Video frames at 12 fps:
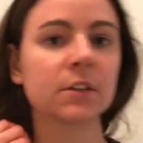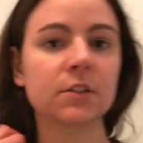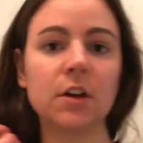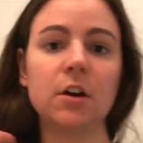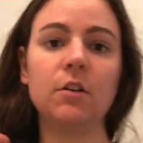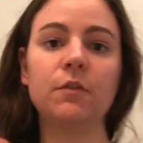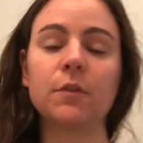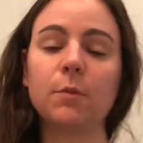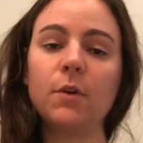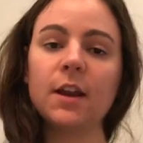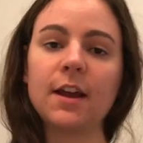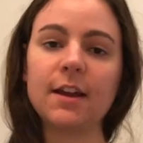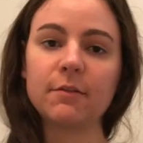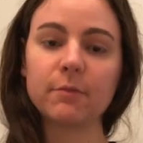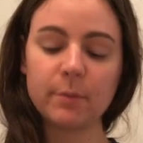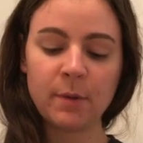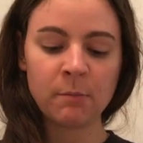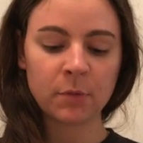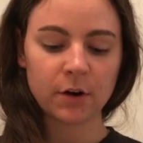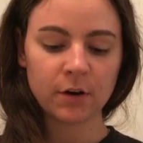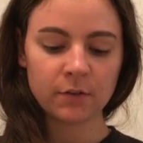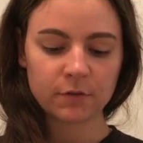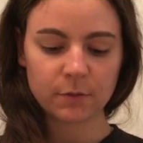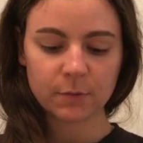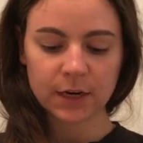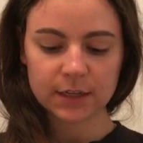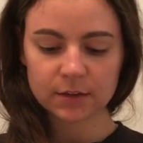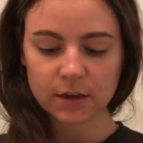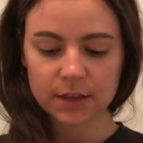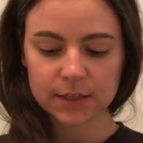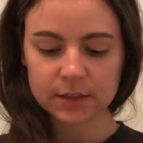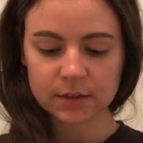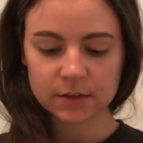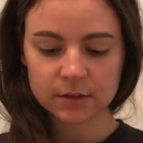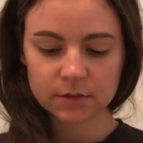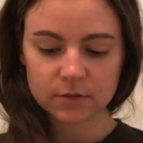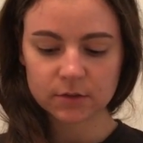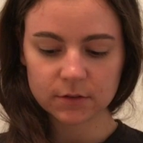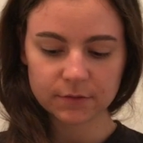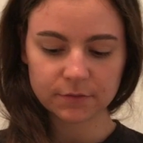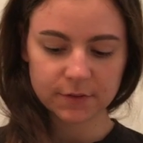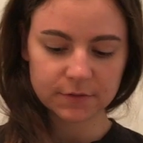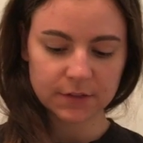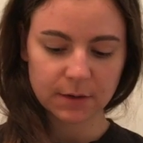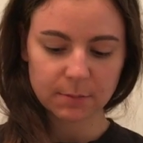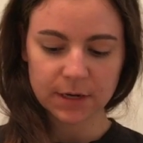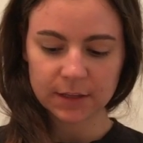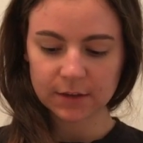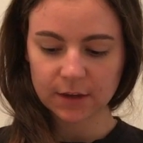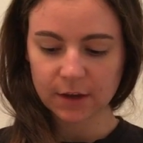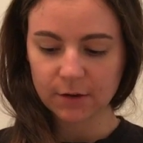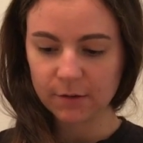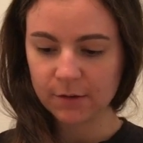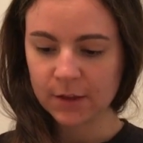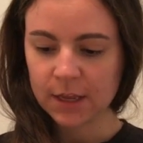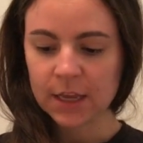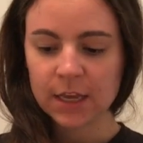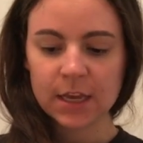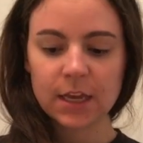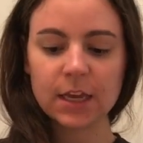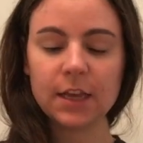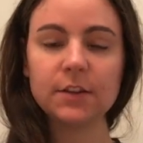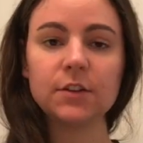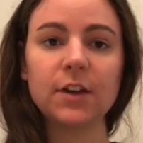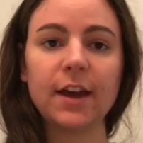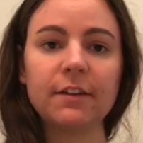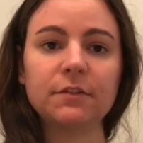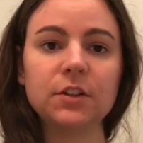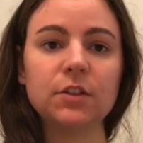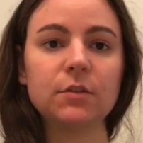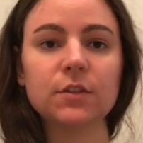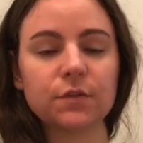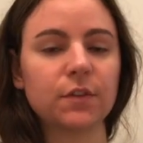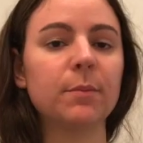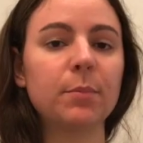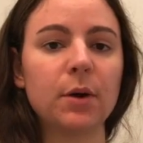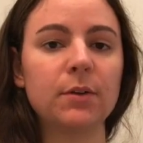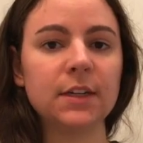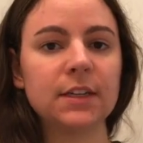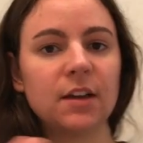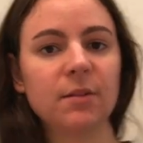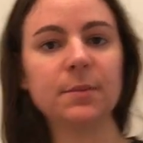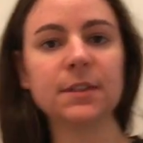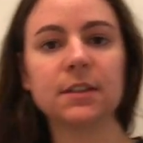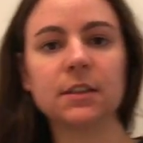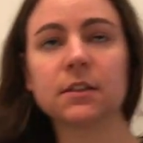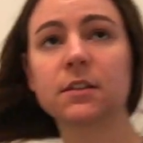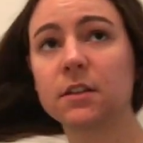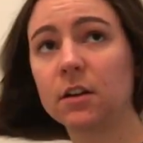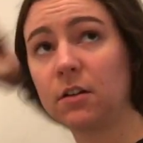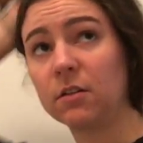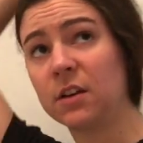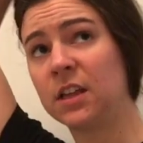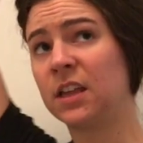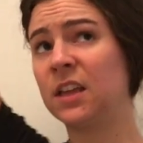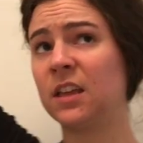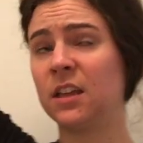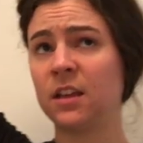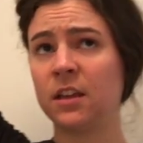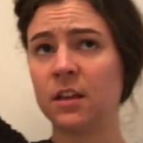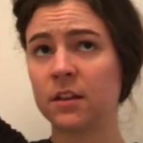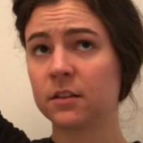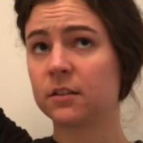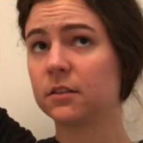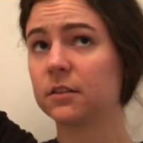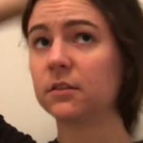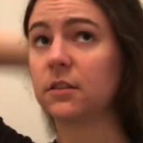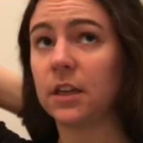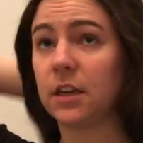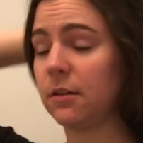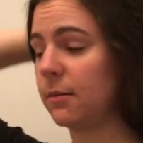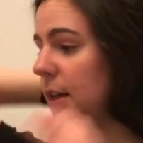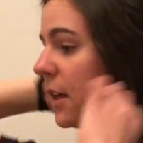So from what I remember from when I saw this fifteen minutes ago is you have to do this front ponytail business. So here we